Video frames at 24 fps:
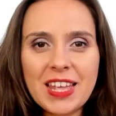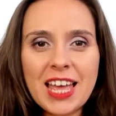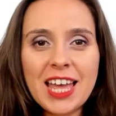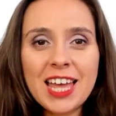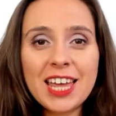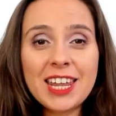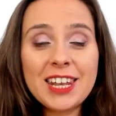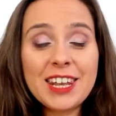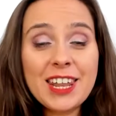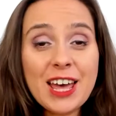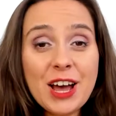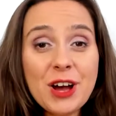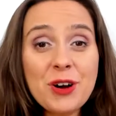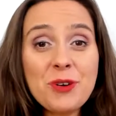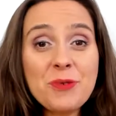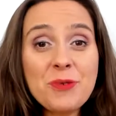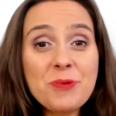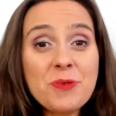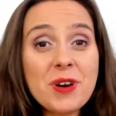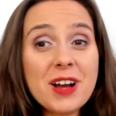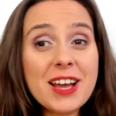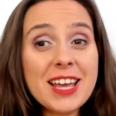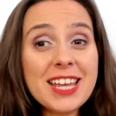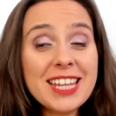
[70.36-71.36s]
Now
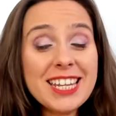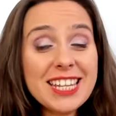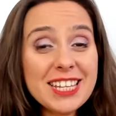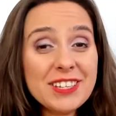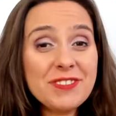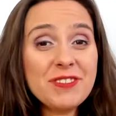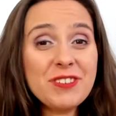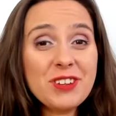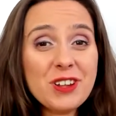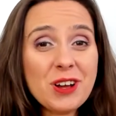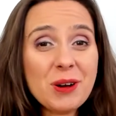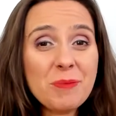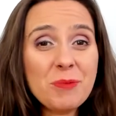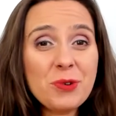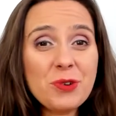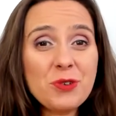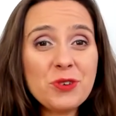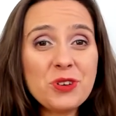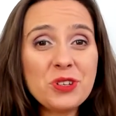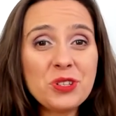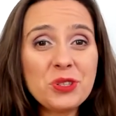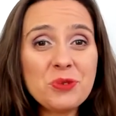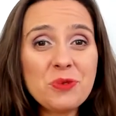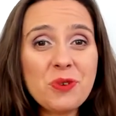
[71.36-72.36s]
in this video I'm going
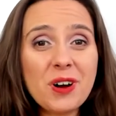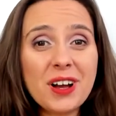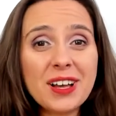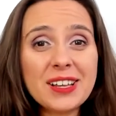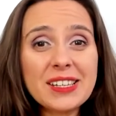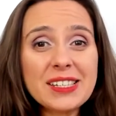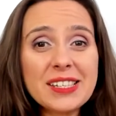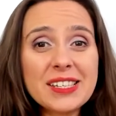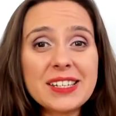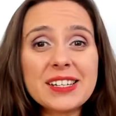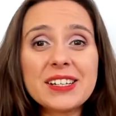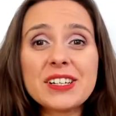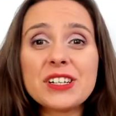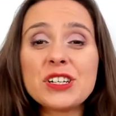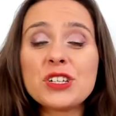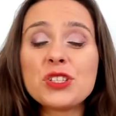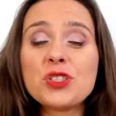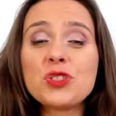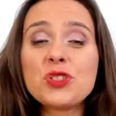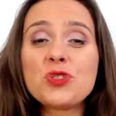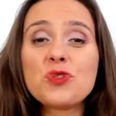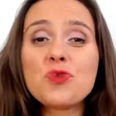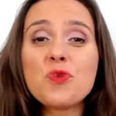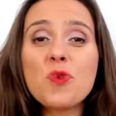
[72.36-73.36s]
to answer
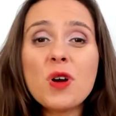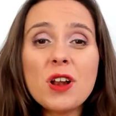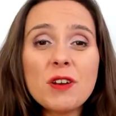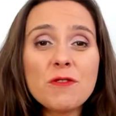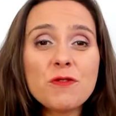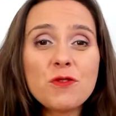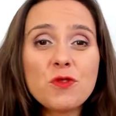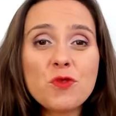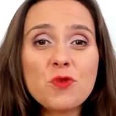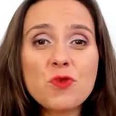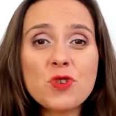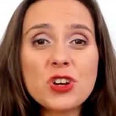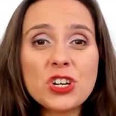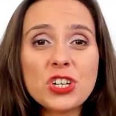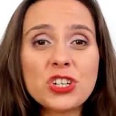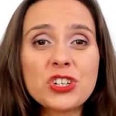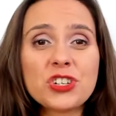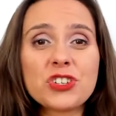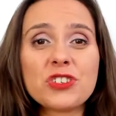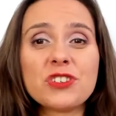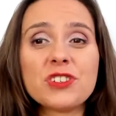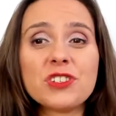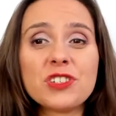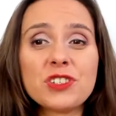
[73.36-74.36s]
12
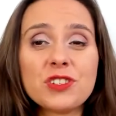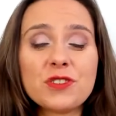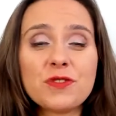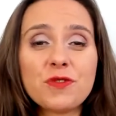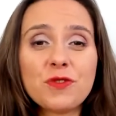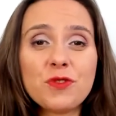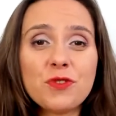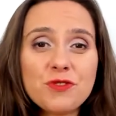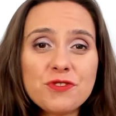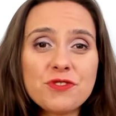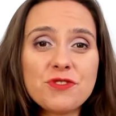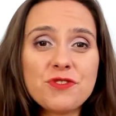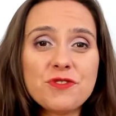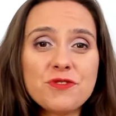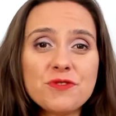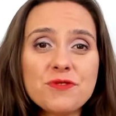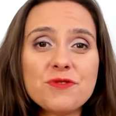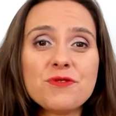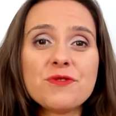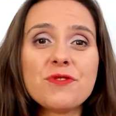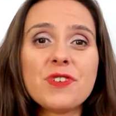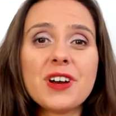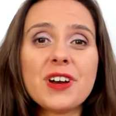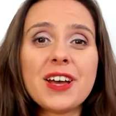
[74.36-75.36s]
questions for you
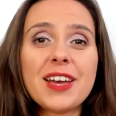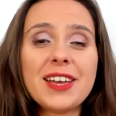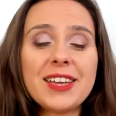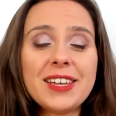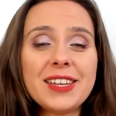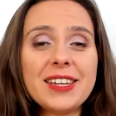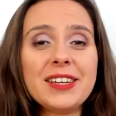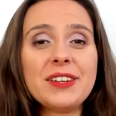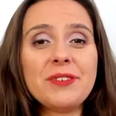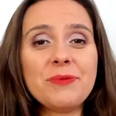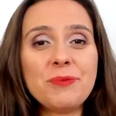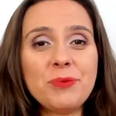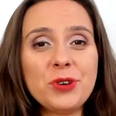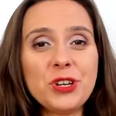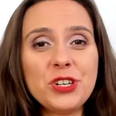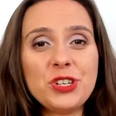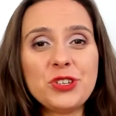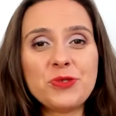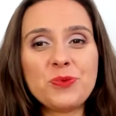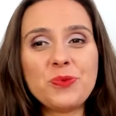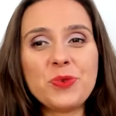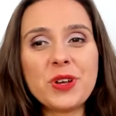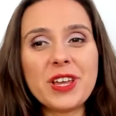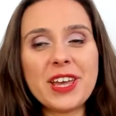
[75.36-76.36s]
in which
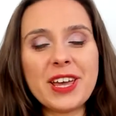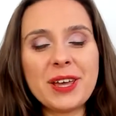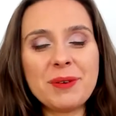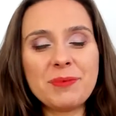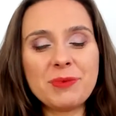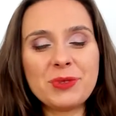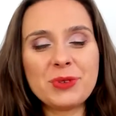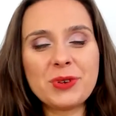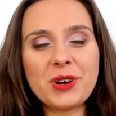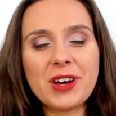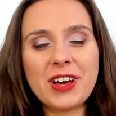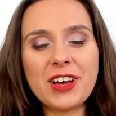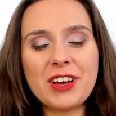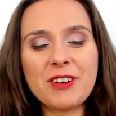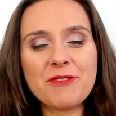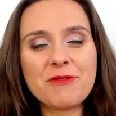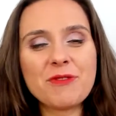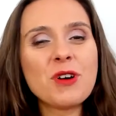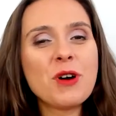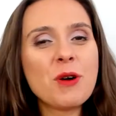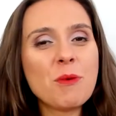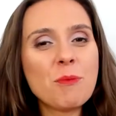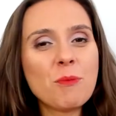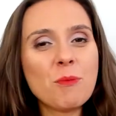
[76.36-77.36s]
we aim to have
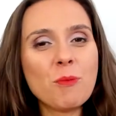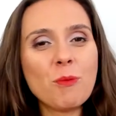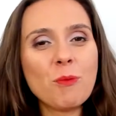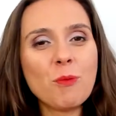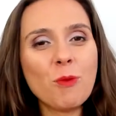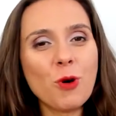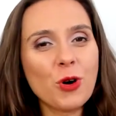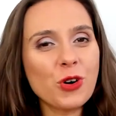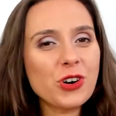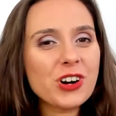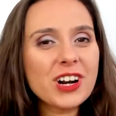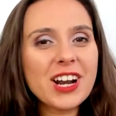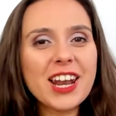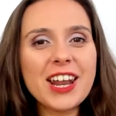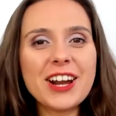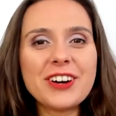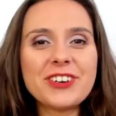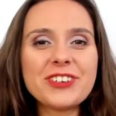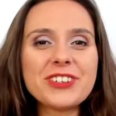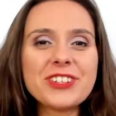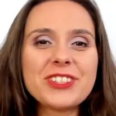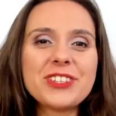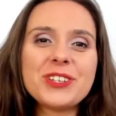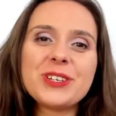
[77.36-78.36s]
more
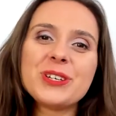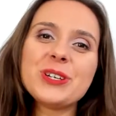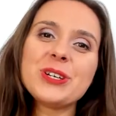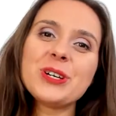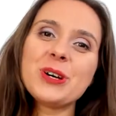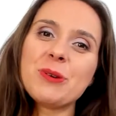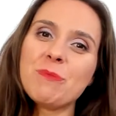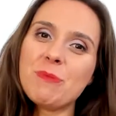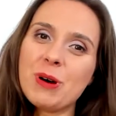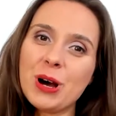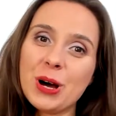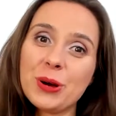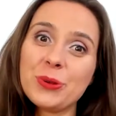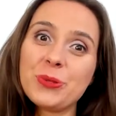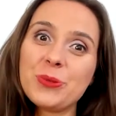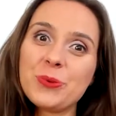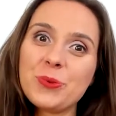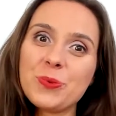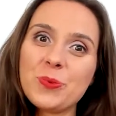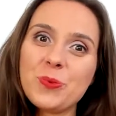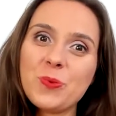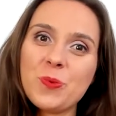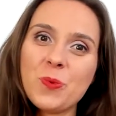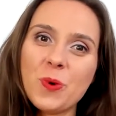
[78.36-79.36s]
clarity about
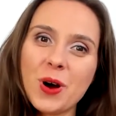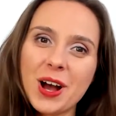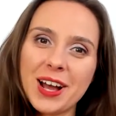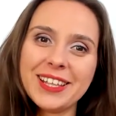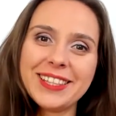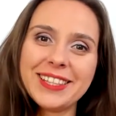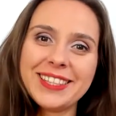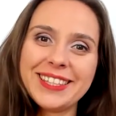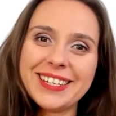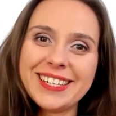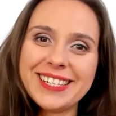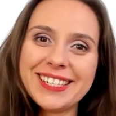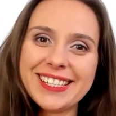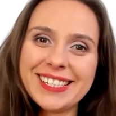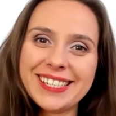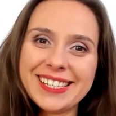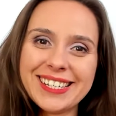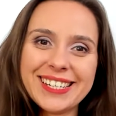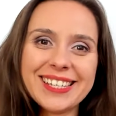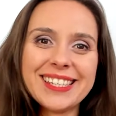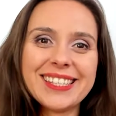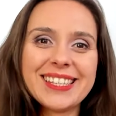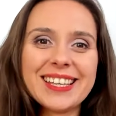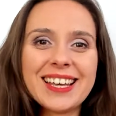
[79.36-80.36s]
what is it
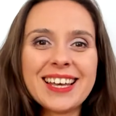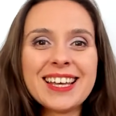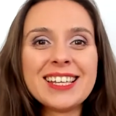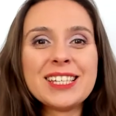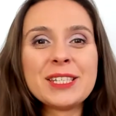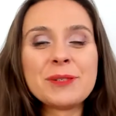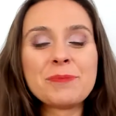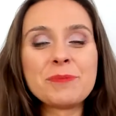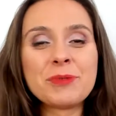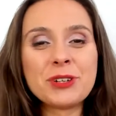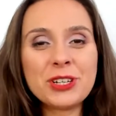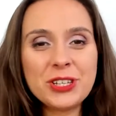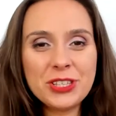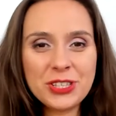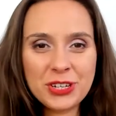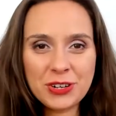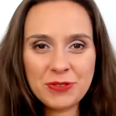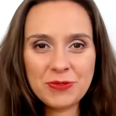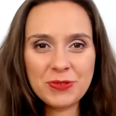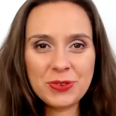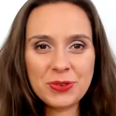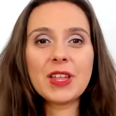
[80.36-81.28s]
a sprint review.